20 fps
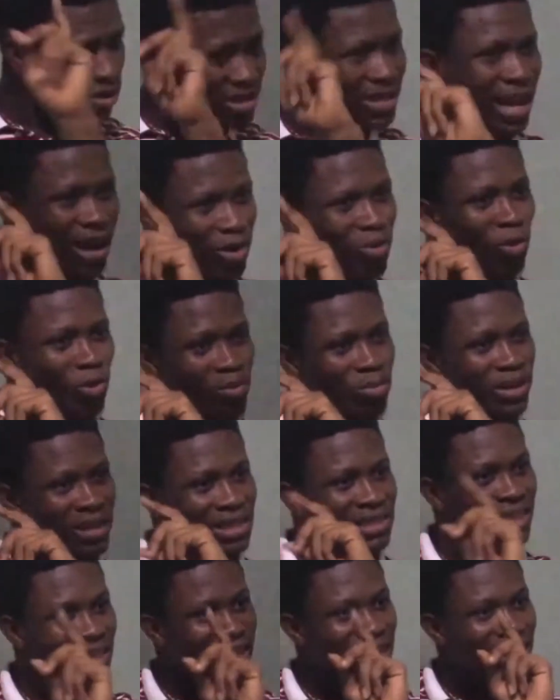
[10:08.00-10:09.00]
shown that
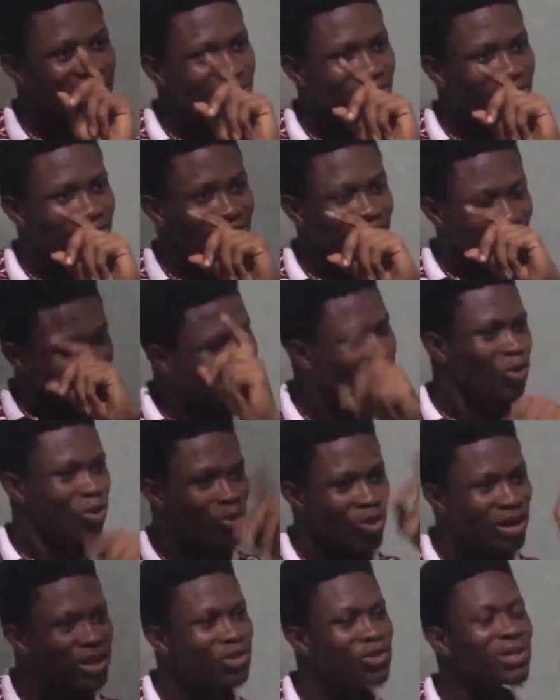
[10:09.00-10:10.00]
companies and then
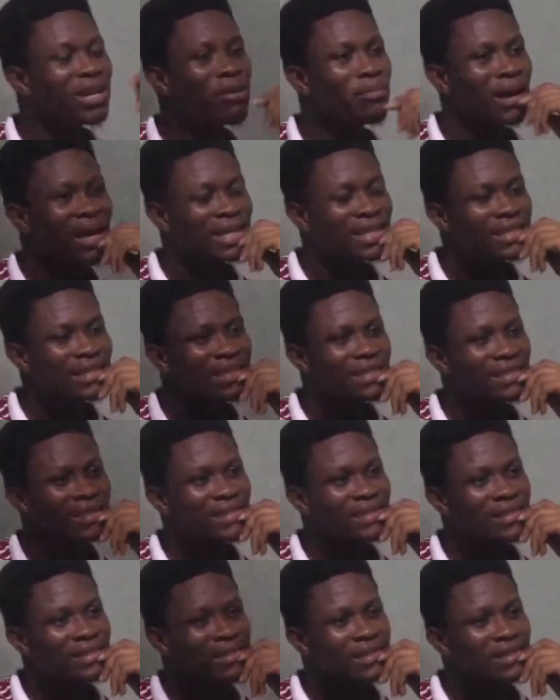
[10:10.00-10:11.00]
still go into the
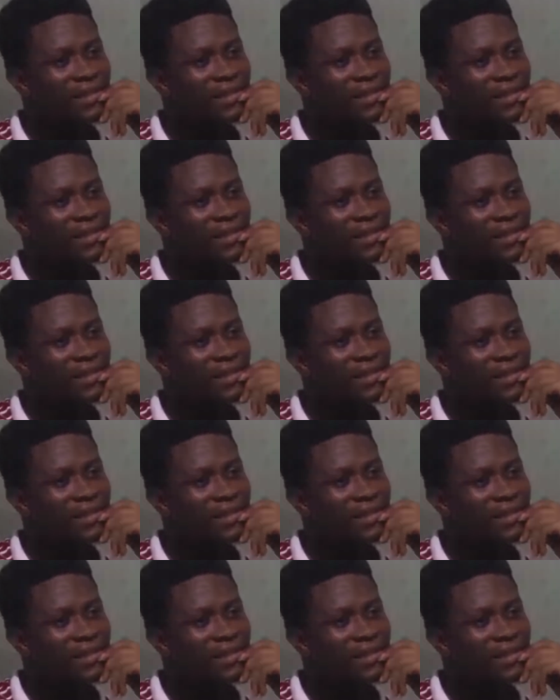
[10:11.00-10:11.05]
mines?